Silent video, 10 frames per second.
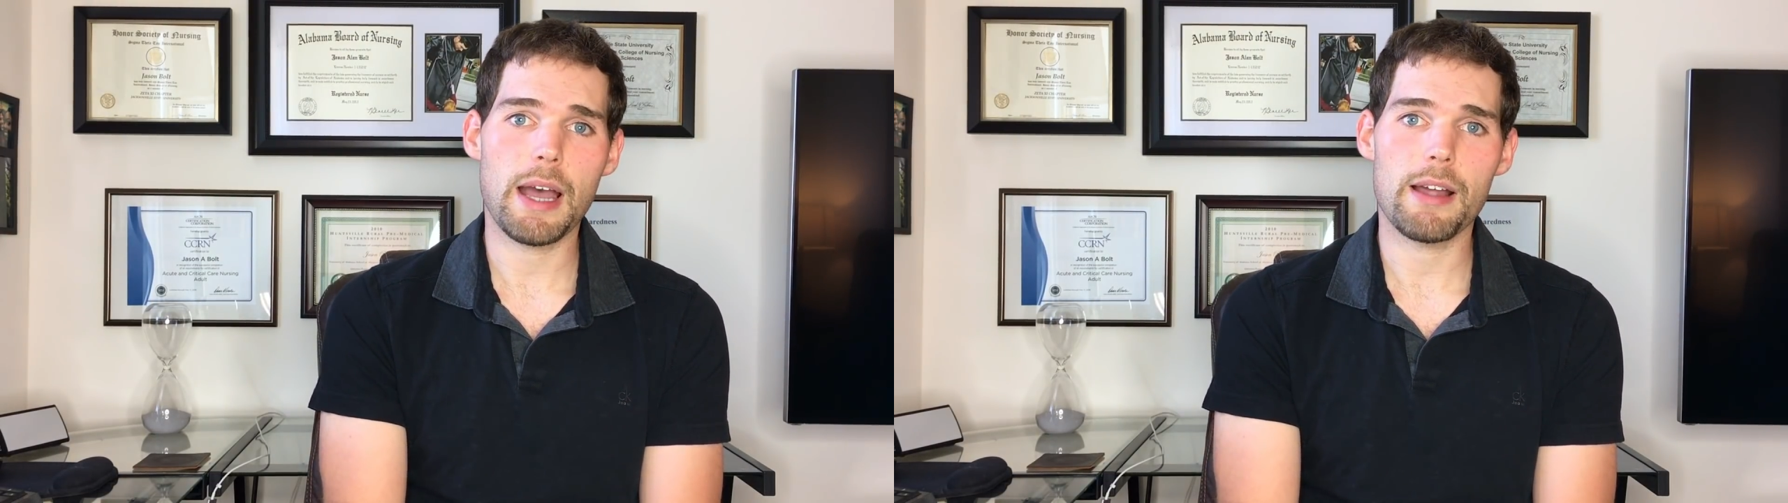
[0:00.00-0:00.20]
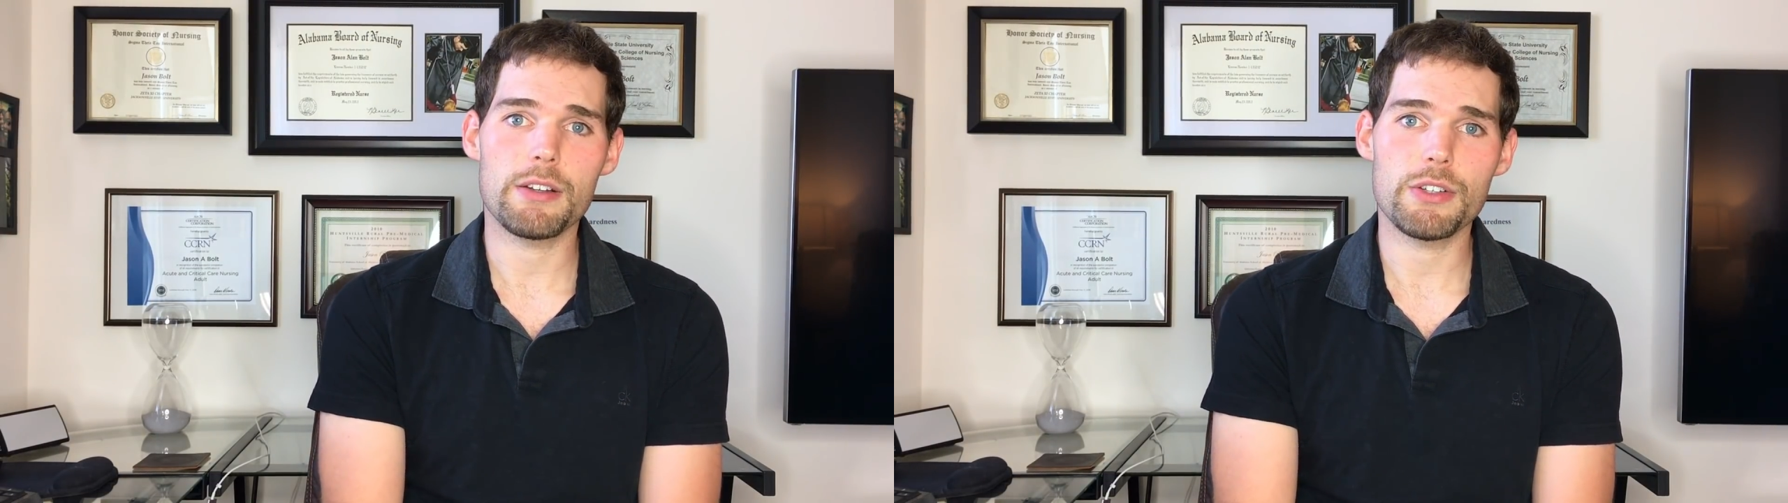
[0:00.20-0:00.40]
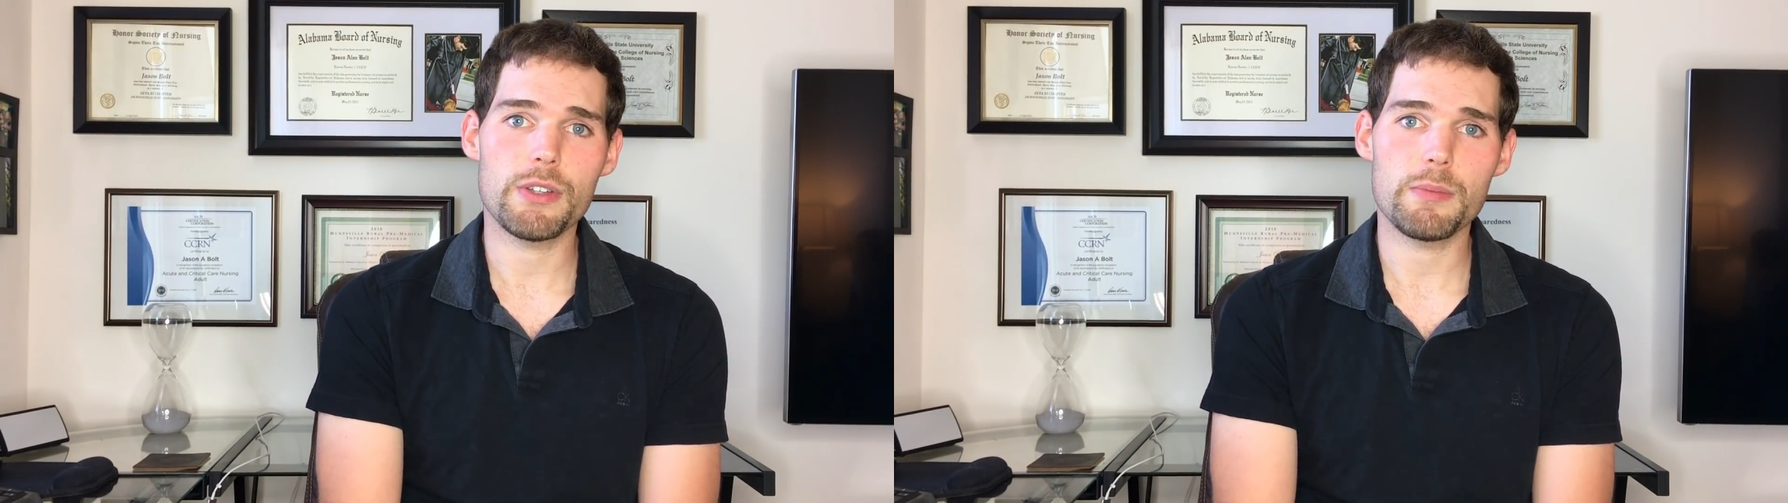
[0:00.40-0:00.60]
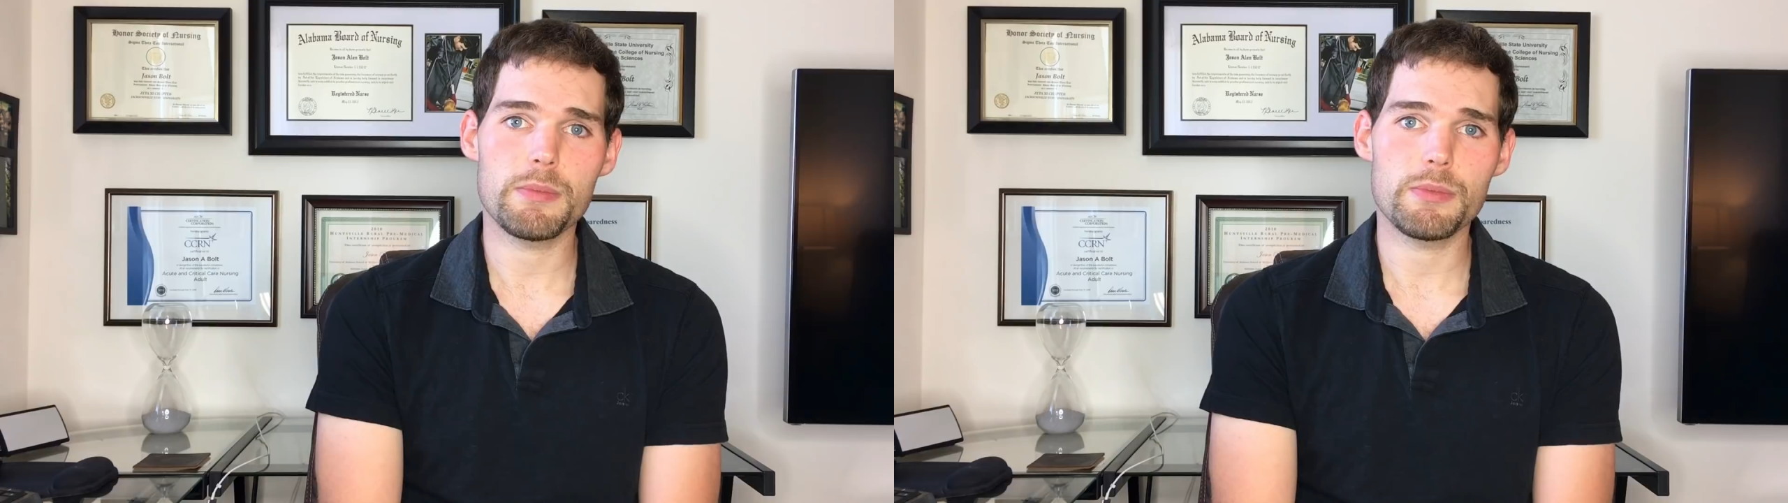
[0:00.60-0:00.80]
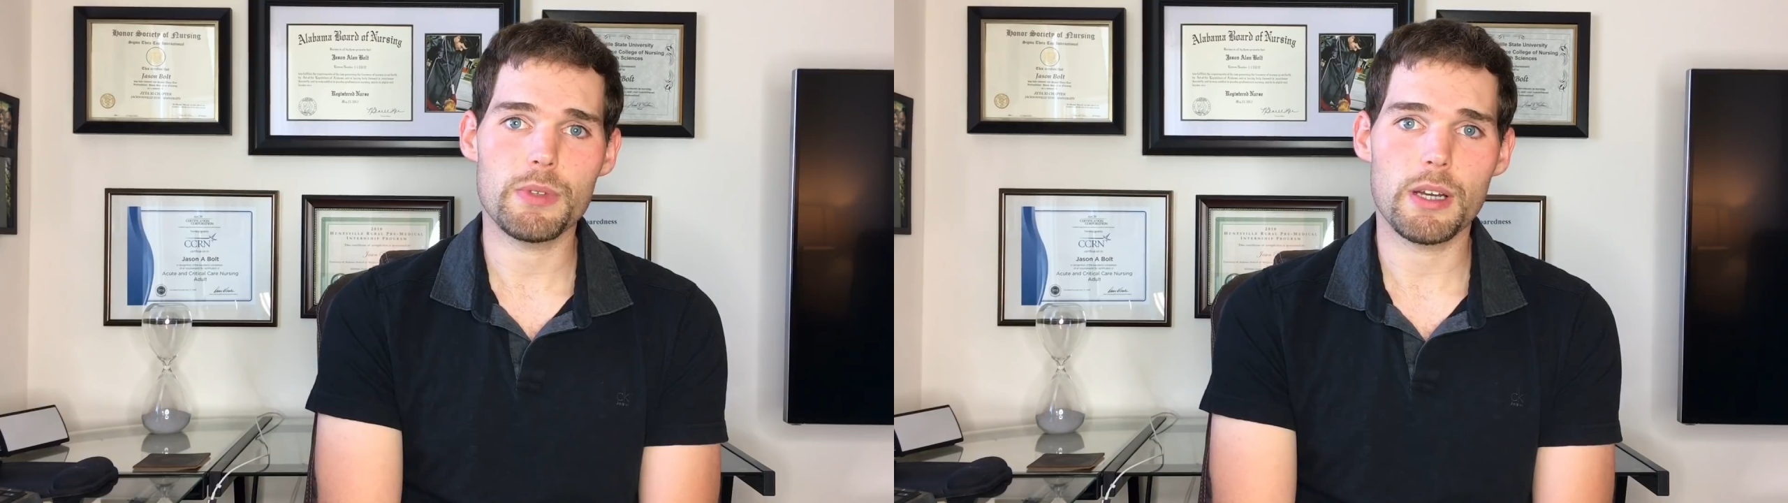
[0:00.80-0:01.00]
how to do
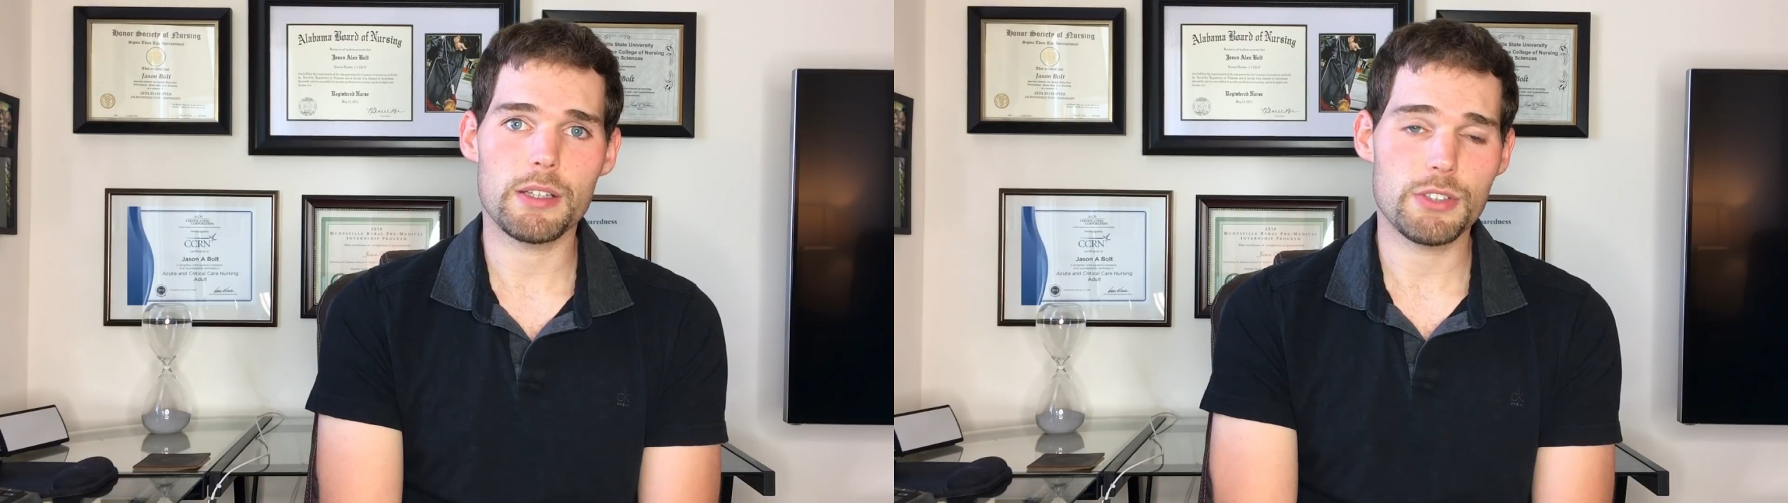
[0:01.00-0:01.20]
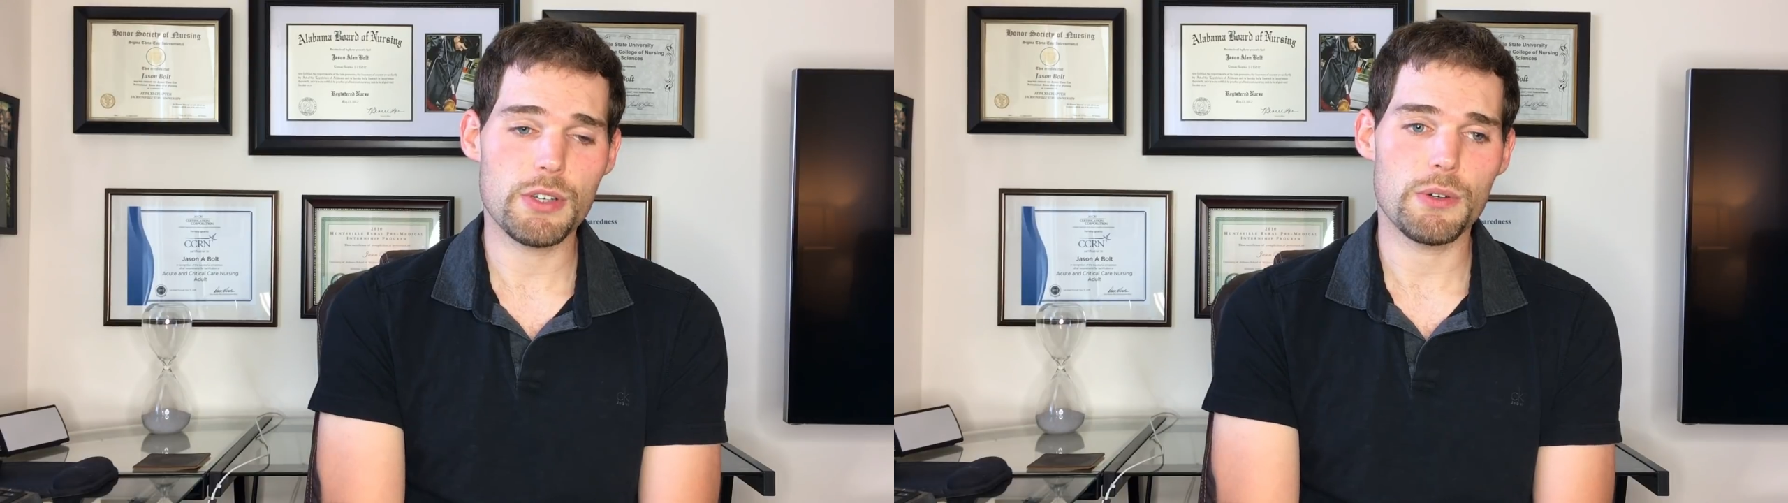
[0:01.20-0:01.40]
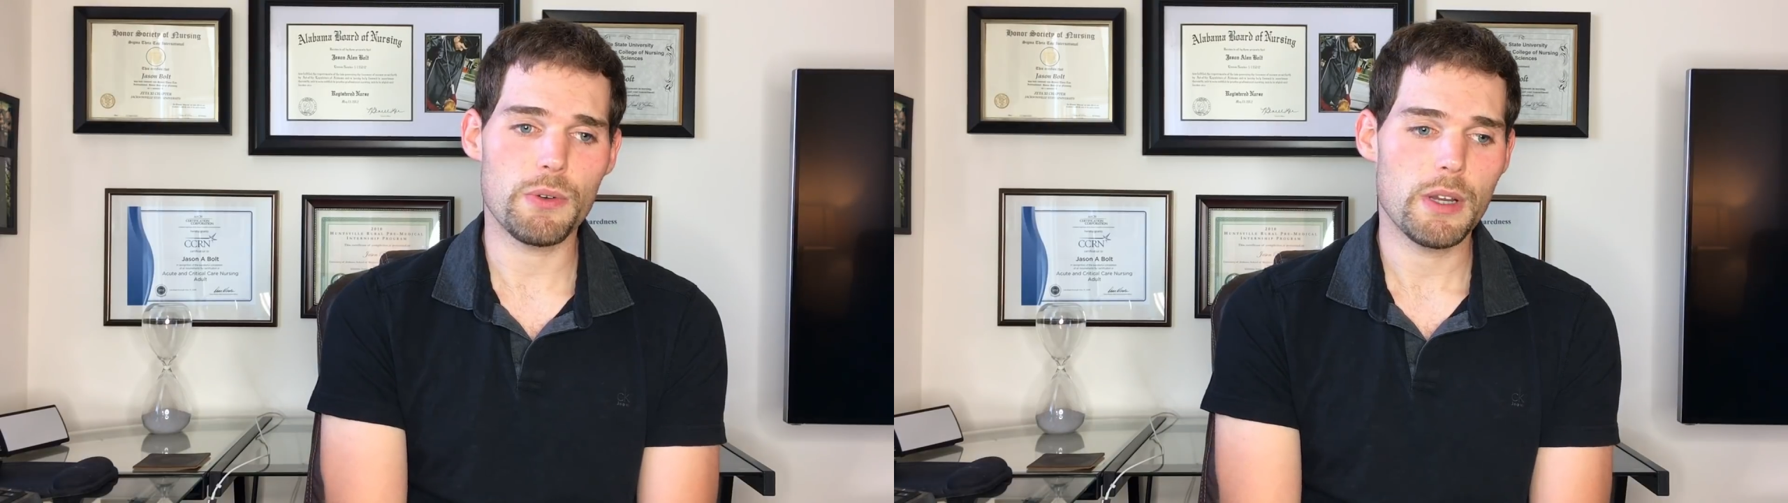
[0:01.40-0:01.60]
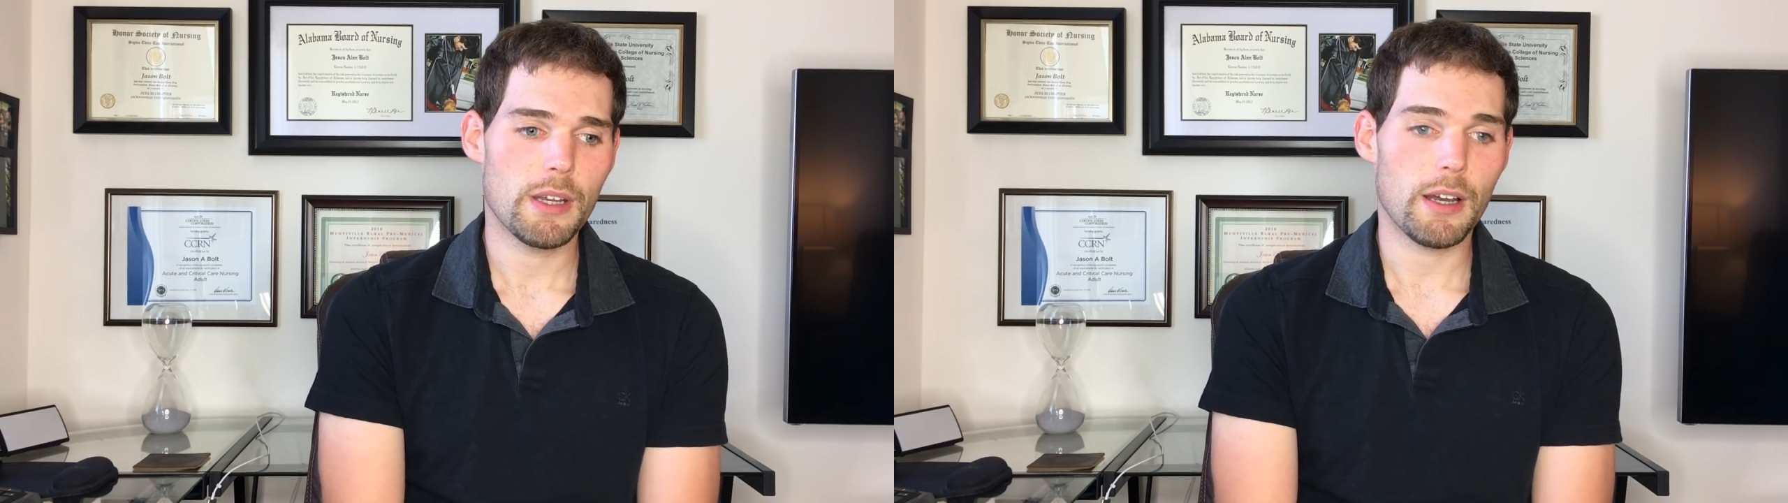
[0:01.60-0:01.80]
them too.